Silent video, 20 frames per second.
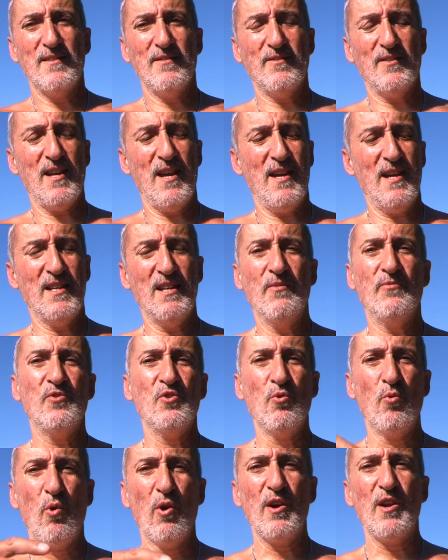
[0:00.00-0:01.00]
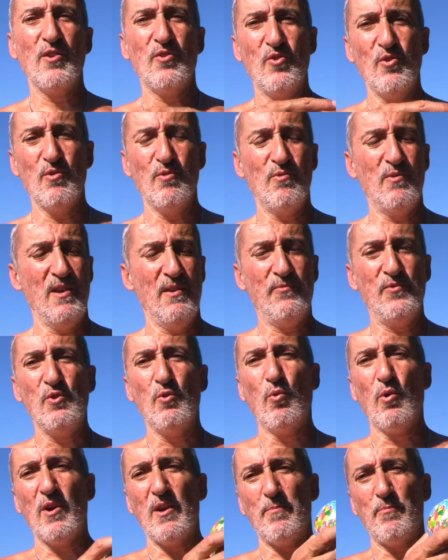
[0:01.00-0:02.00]
Okay, and if you were to do, if
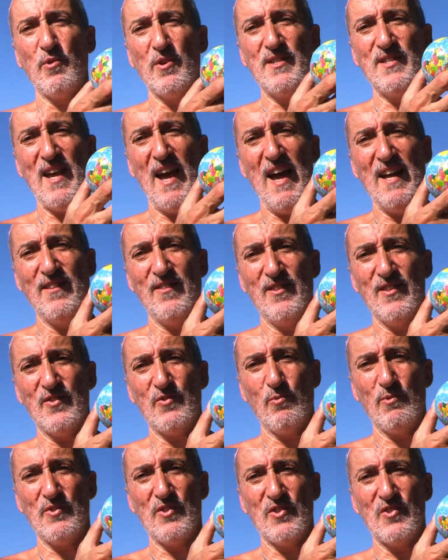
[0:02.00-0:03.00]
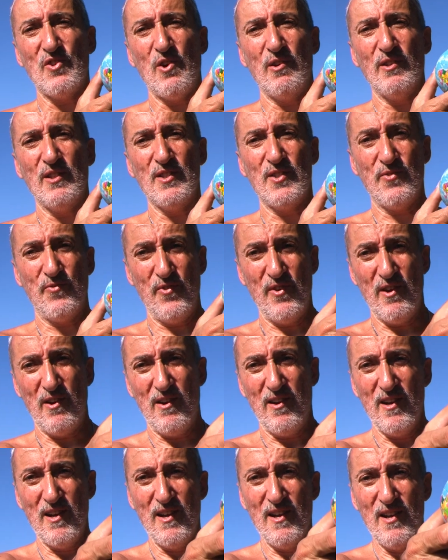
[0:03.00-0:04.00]
you were to pretend this was a solid
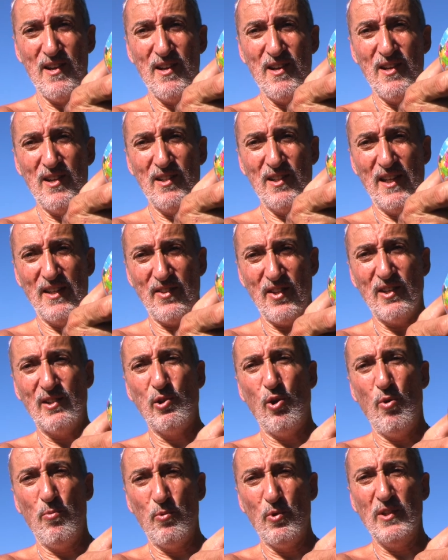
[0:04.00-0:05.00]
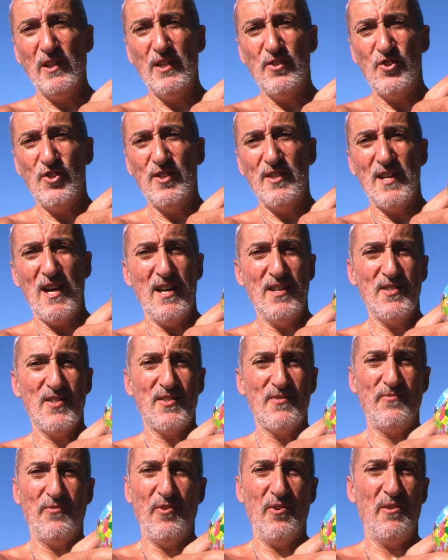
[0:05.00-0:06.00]
sphere, like the globe religion
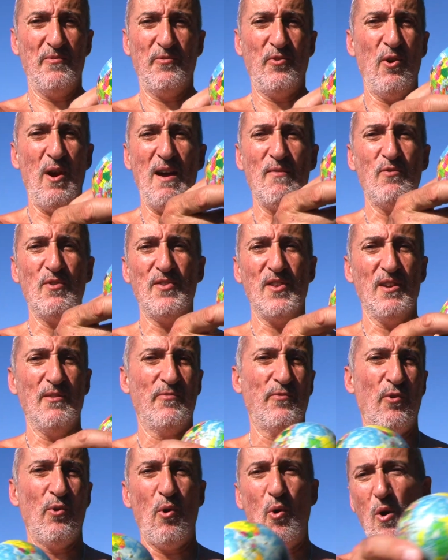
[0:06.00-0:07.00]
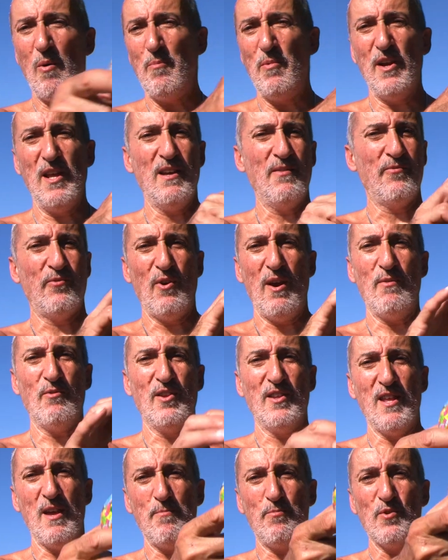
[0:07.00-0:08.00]
does for everything, for orbiting, for
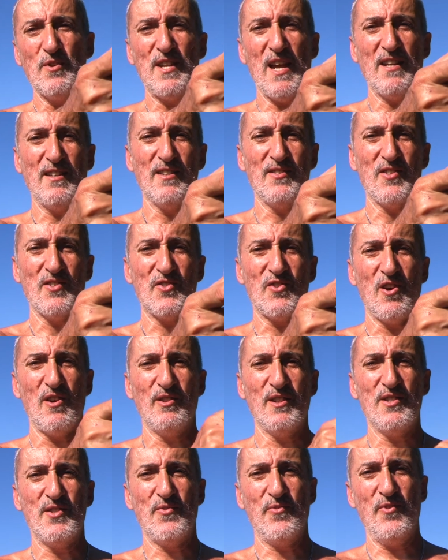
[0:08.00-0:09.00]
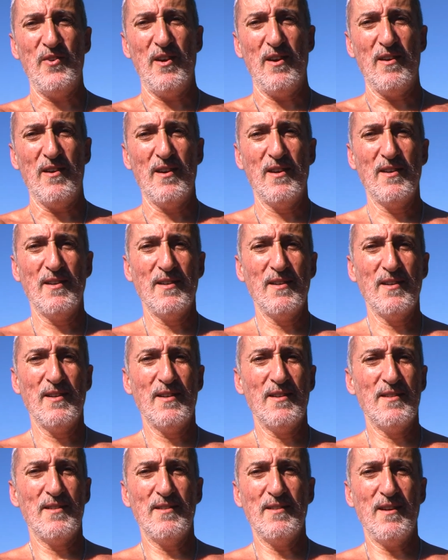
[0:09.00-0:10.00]
everything, they pretend it's a solid sphere.
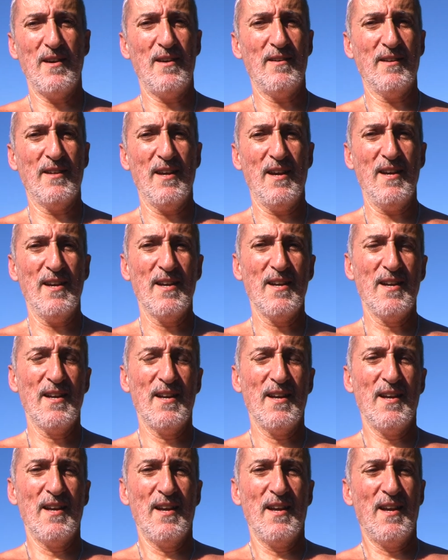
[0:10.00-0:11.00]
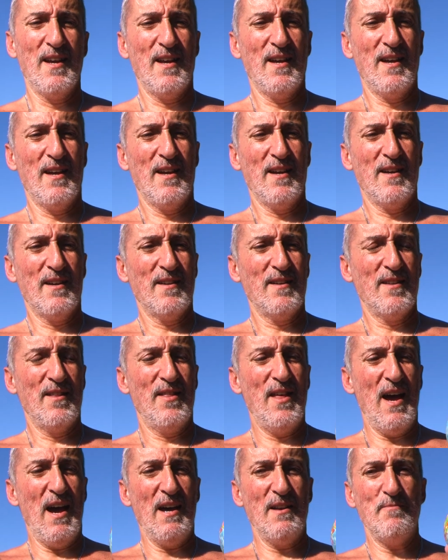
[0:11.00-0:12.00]
Okay,
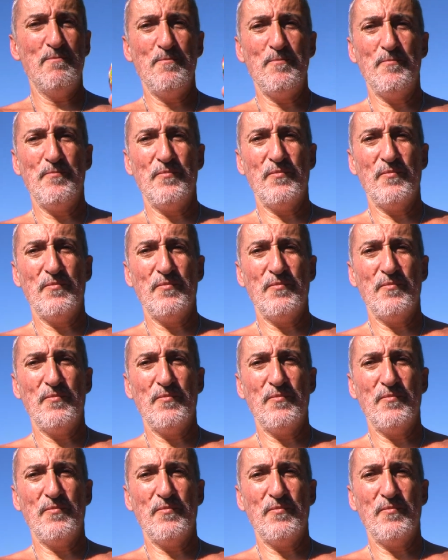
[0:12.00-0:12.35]
then